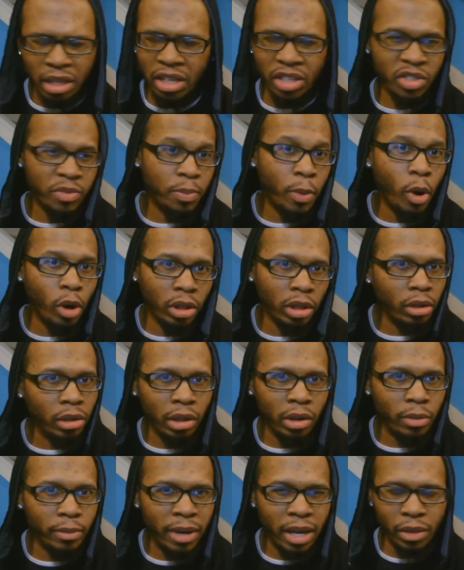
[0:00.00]
Spoiler
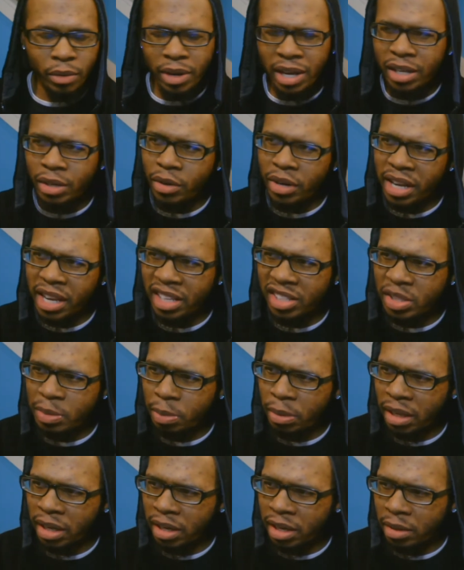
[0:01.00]
alert, by the way. I know they had
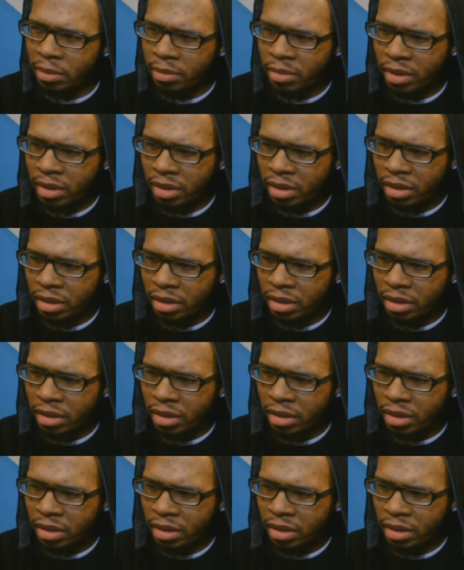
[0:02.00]
split up.